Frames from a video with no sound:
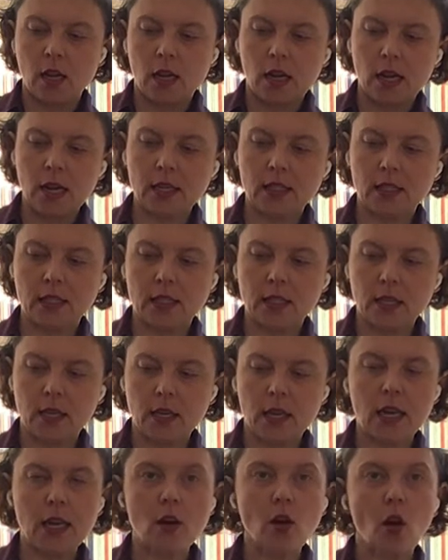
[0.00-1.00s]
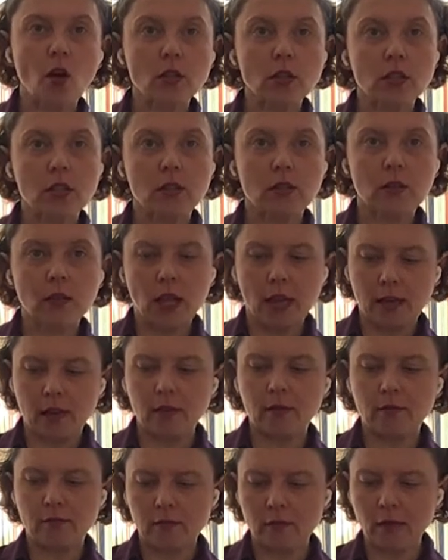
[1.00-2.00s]
it also like
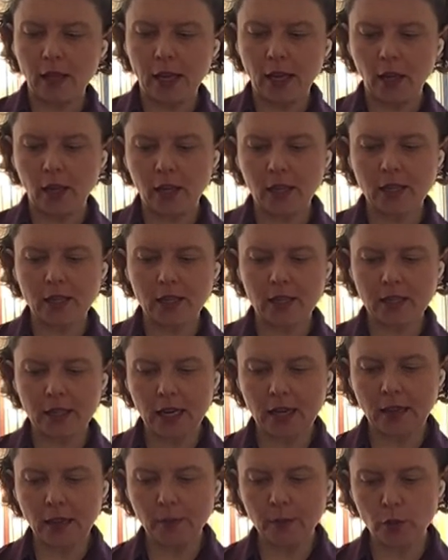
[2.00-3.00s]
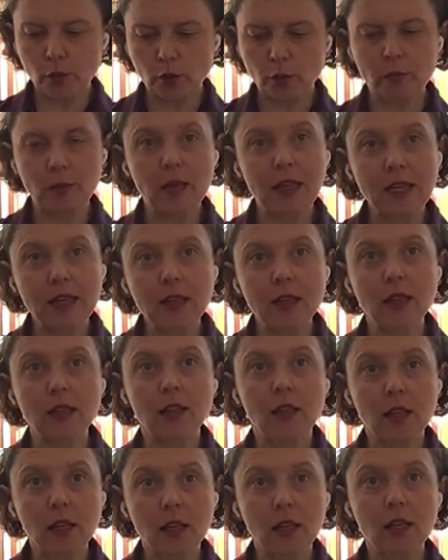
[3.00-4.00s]
it doesn't take that much room in
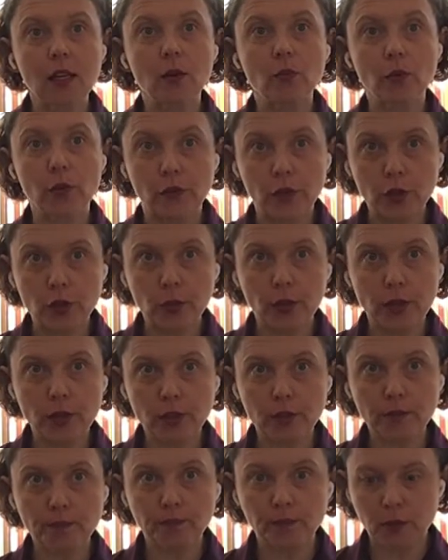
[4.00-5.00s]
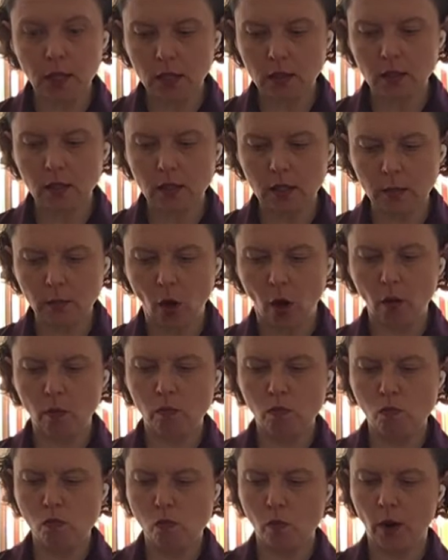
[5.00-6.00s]
the refrigerator because it's small,
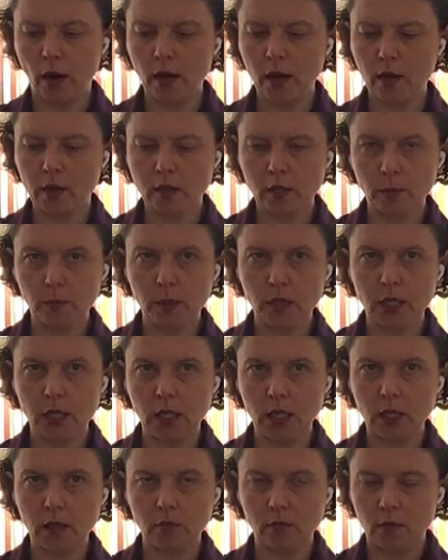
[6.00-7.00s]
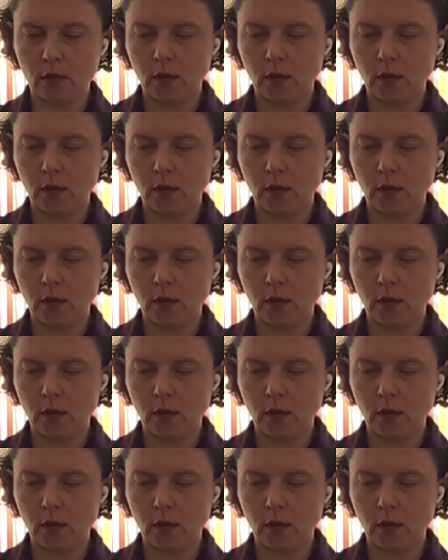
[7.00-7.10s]
right? It's a petite